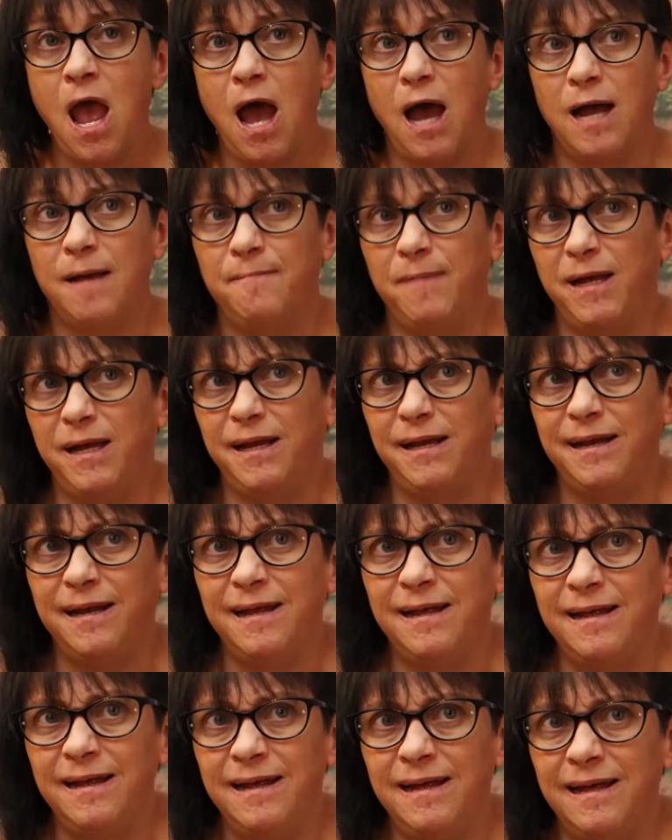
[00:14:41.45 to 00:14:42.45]
I
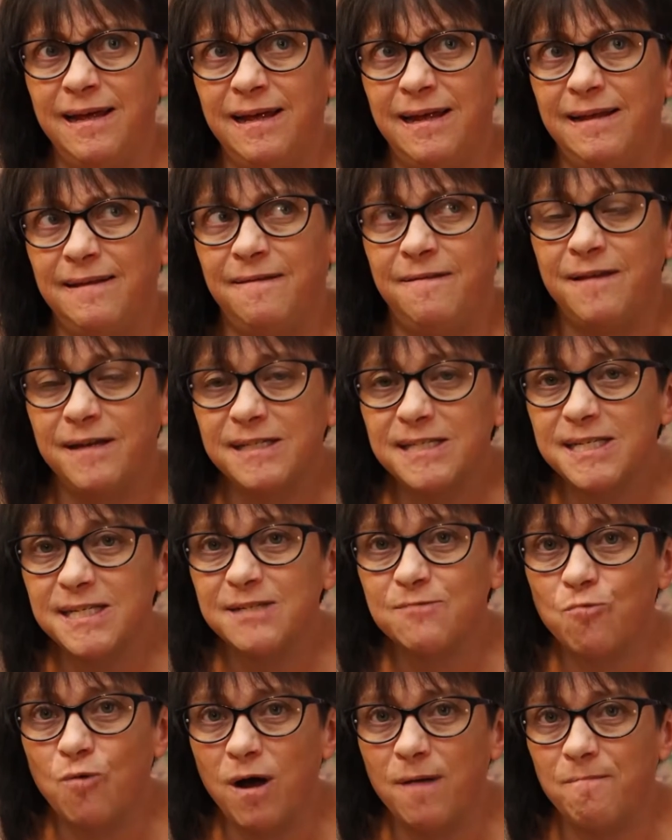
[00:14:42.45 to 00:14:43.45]
mean, this
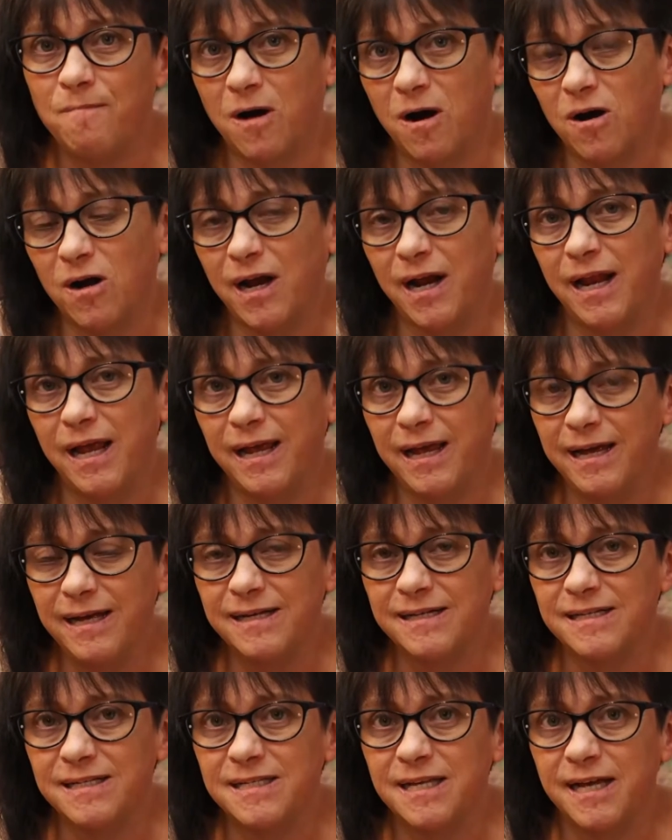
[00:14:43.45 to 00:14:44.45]
is what marketing
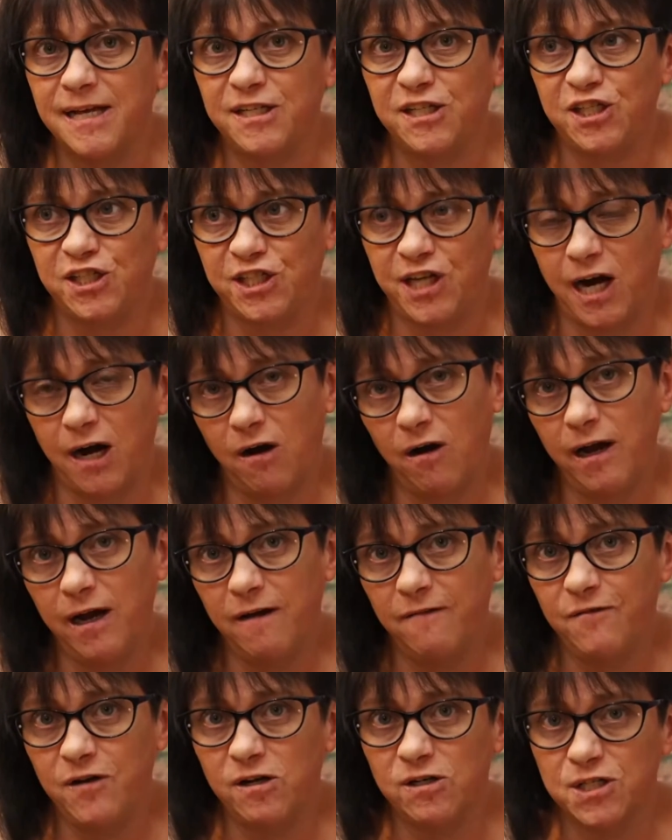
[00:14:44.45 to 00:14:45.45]
is. It's sharing
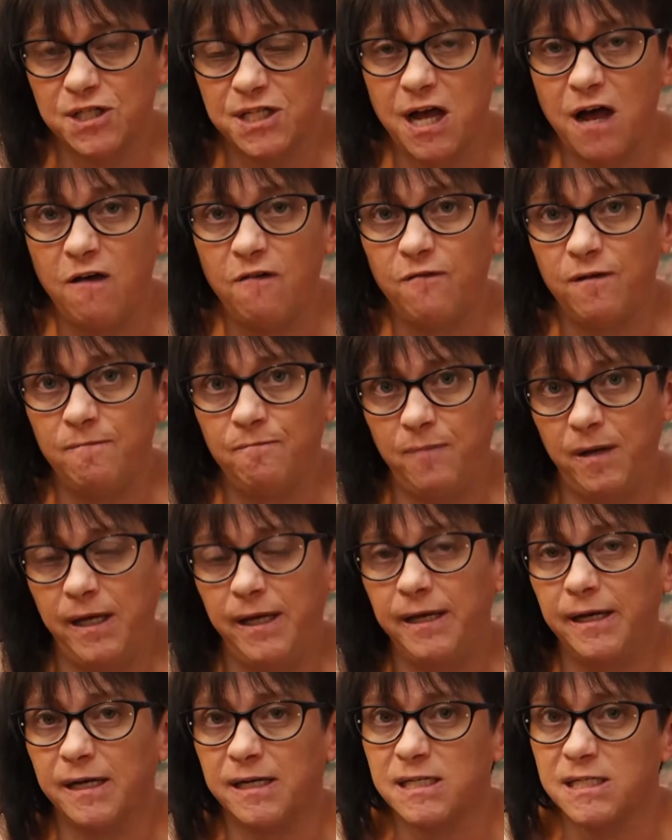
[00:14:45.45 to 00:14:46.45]
of yourself and
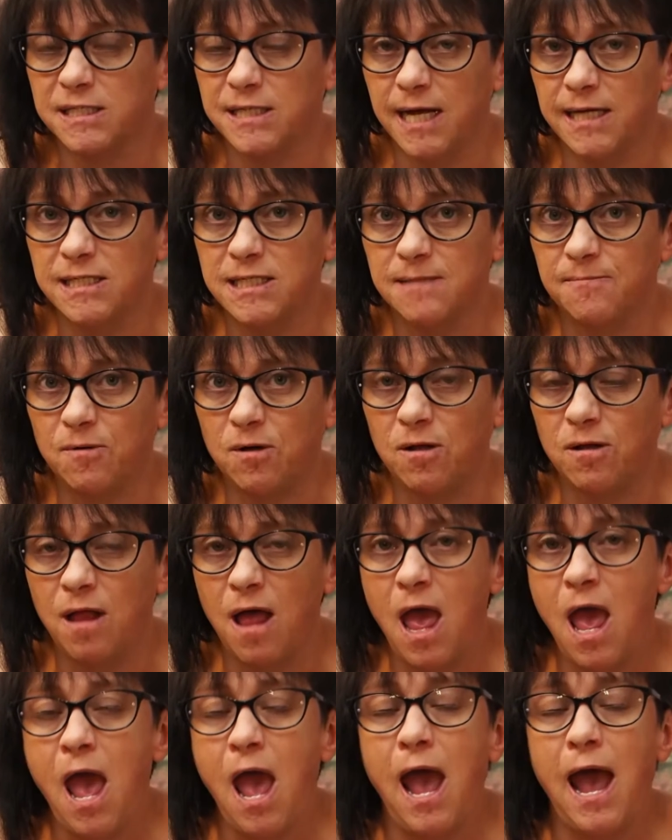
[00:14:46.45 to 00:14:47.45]
being accessible.
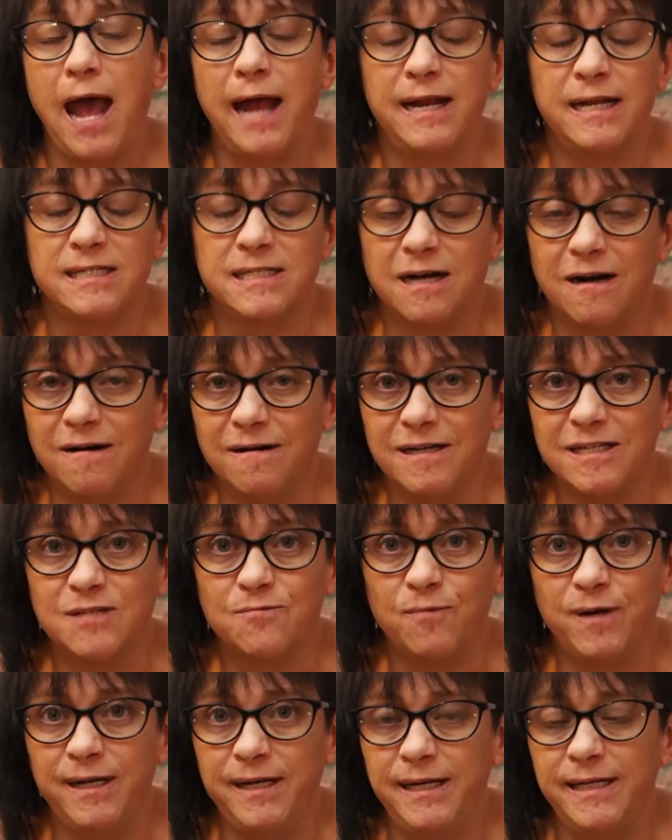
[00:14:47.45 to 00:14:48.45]
And as artists,
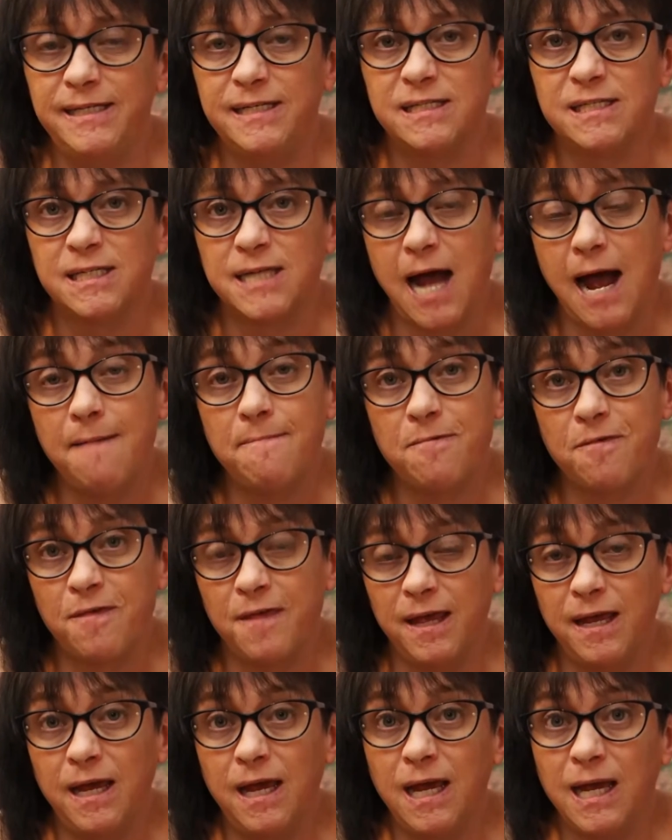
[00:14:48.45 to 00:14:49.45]
we need to stop
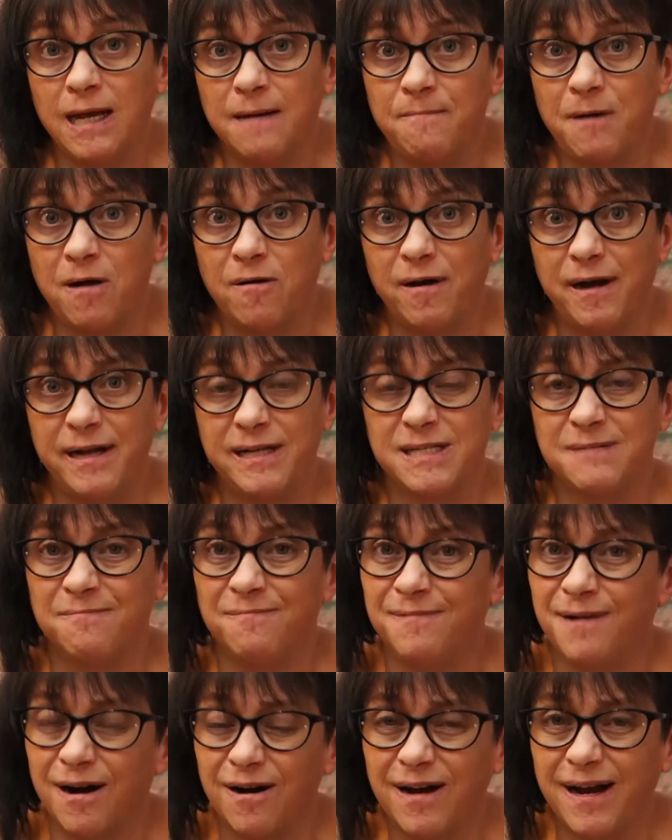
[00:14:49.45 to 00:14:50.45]
thinking about it as
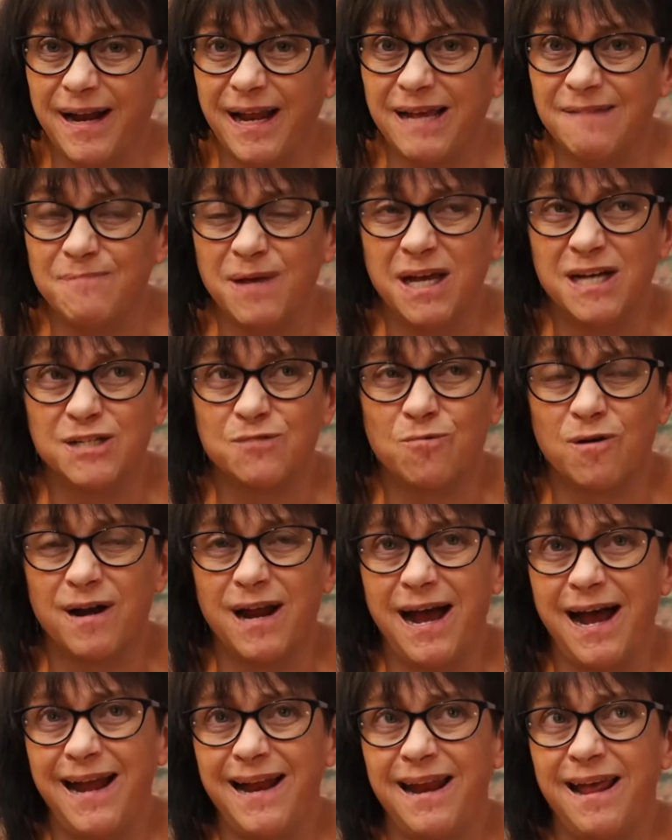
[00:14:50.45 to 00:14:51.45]
marketing, because we're
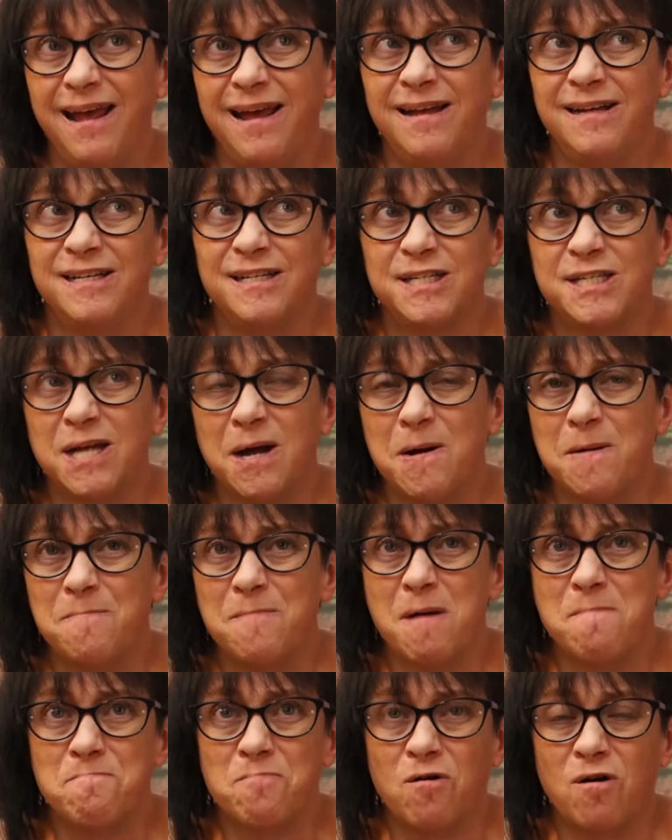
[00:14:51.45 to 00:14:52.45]
not
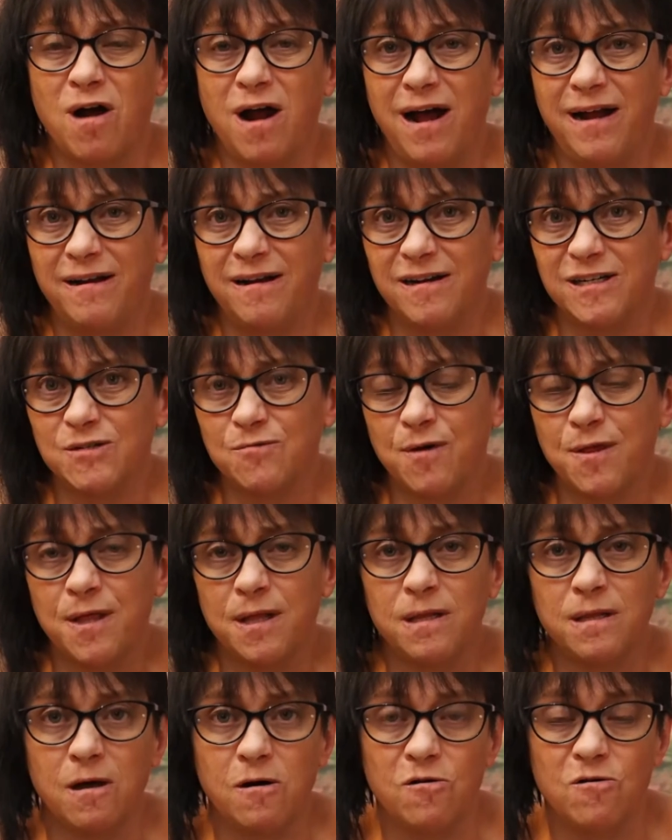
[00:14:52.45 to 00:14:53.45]
some product with a
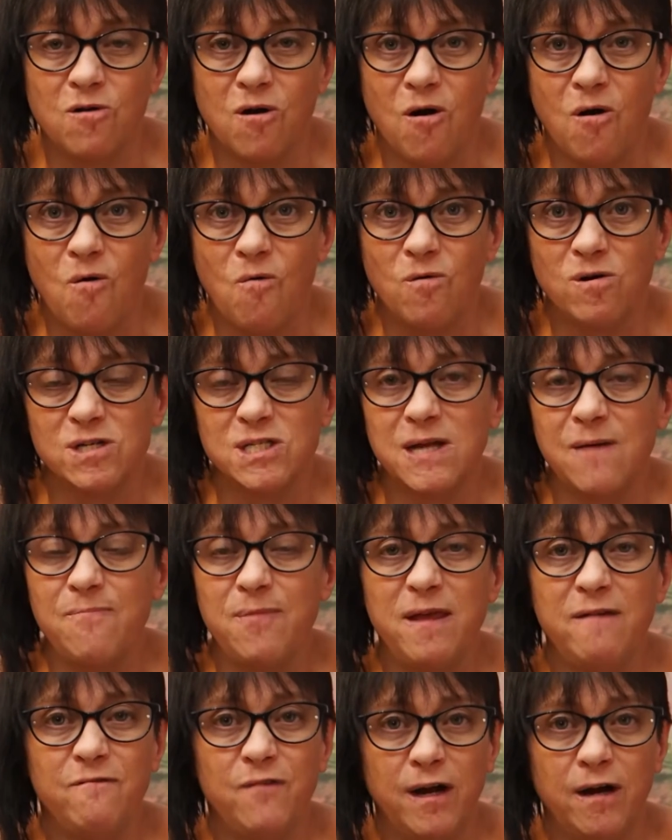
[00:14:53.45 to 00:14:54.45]
logo. We're
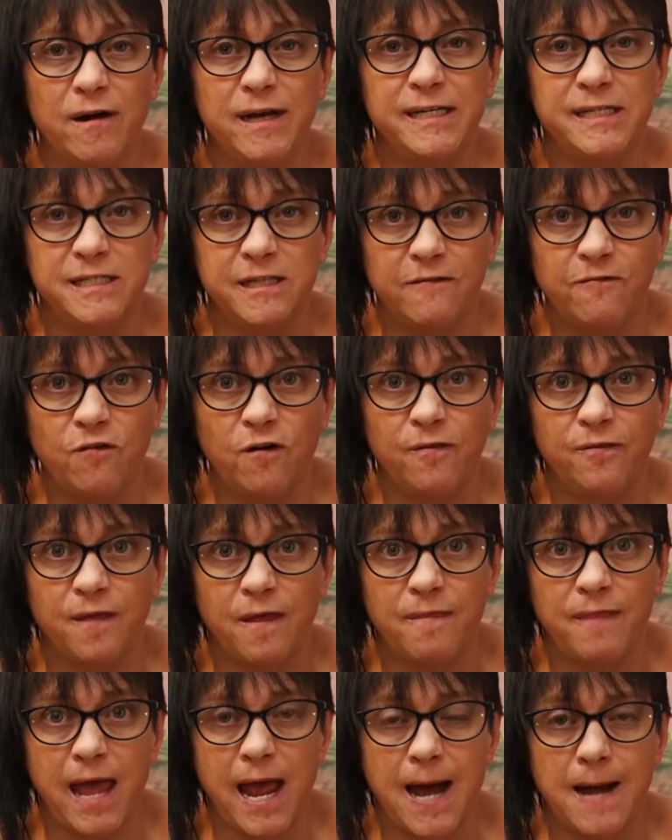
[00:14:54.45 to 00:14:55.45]
something very different
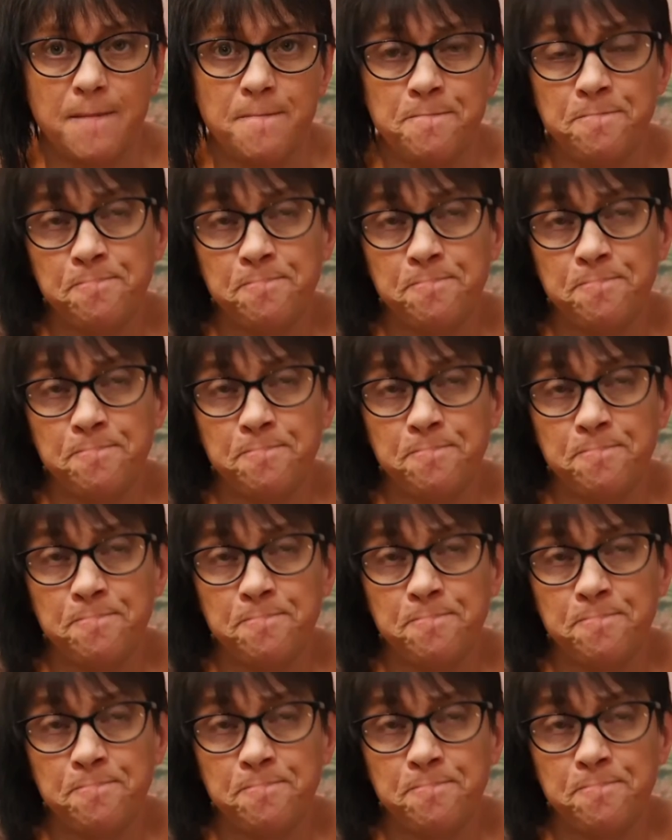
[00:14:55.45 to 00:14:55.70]
than that.